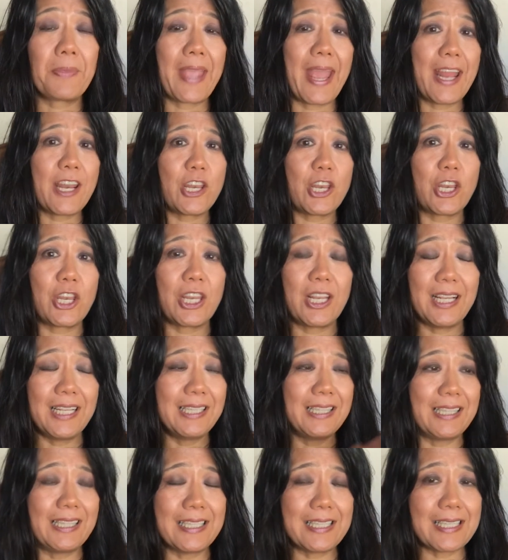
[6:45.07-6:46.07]
And
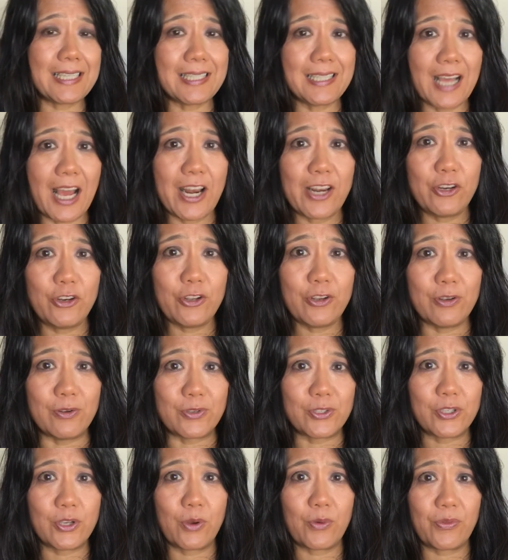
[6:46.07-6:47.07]
this is not
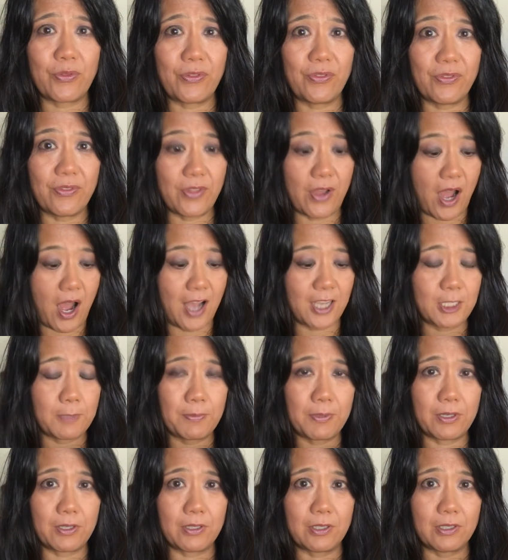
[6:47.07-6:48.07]
news. So the
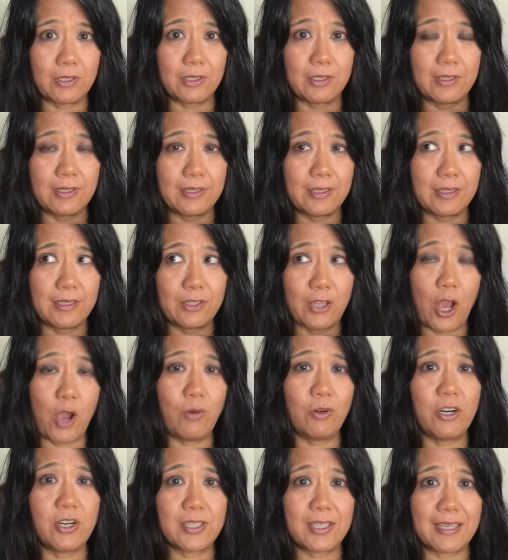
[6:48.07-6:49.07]

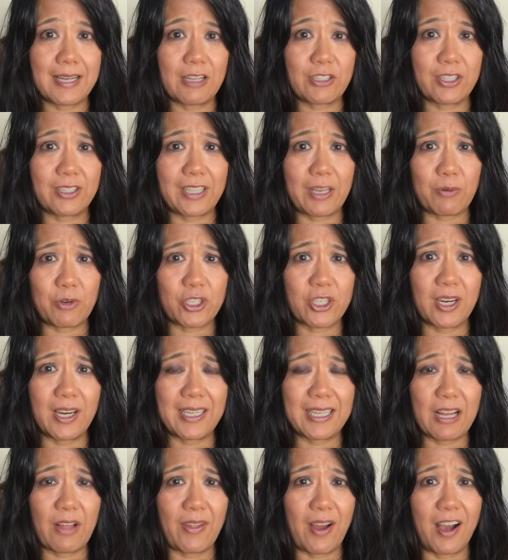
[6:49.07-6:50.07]
owners announced that they were
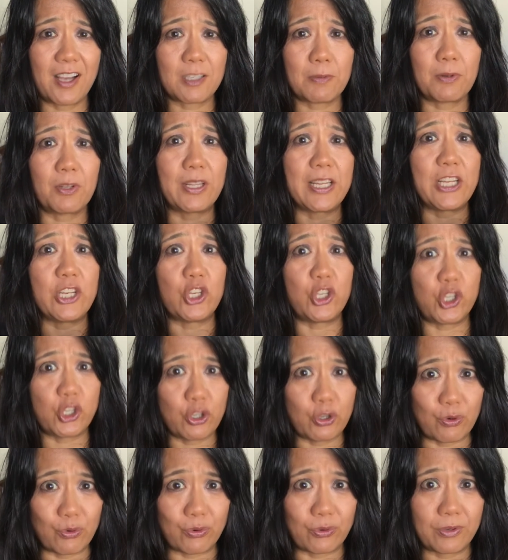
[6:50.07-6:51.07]
shutting down the hospital in
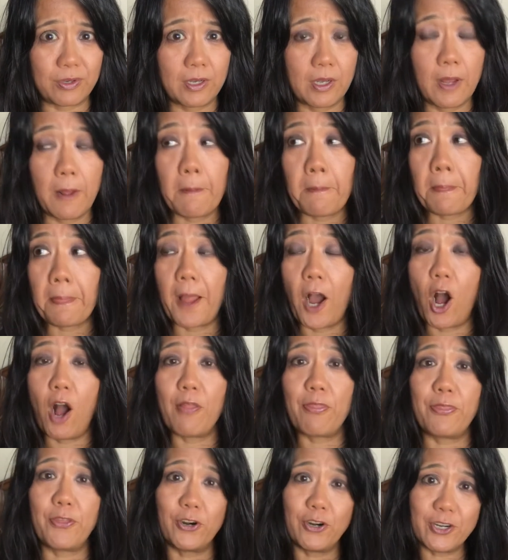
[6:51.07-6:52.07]
June.
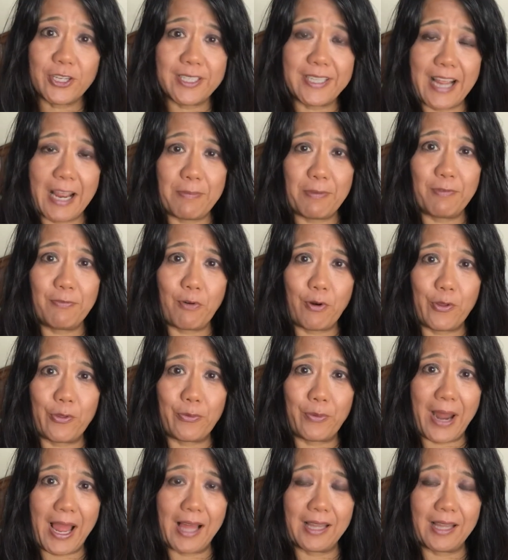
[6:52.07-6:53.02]
On Thursday, before the